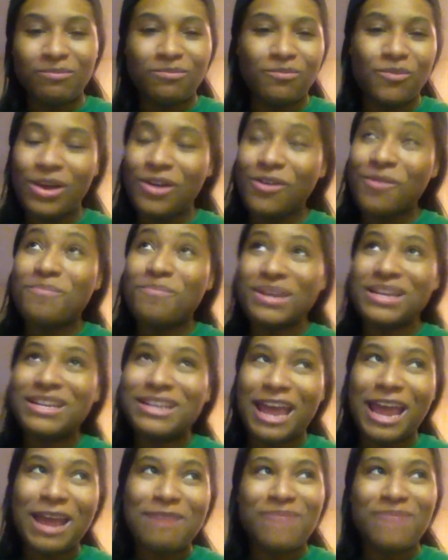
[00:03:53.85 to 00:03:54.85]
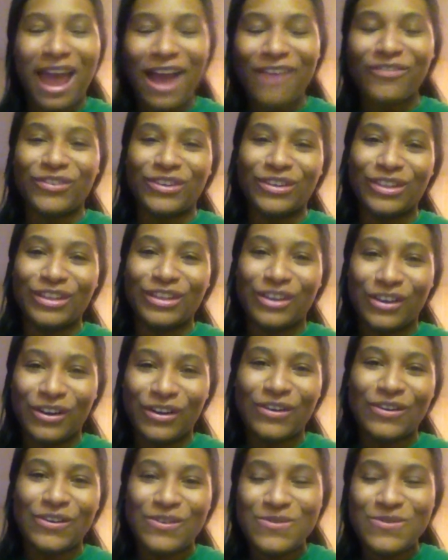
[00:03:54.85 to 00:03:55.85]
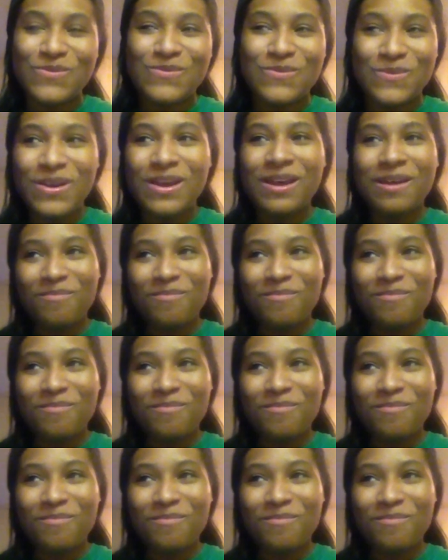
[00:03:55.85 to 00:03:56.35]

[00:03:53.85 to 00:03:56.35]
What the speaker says: well be named after the girl who